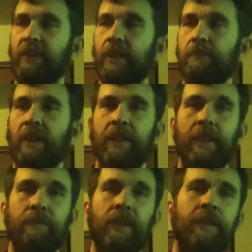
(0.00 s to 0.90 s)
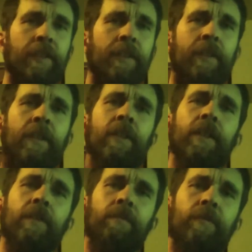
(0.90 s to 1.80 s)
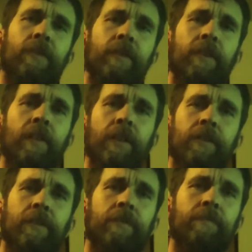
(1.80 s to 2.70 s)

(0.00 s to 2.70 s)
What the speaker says: right on my hand. But nonetheless,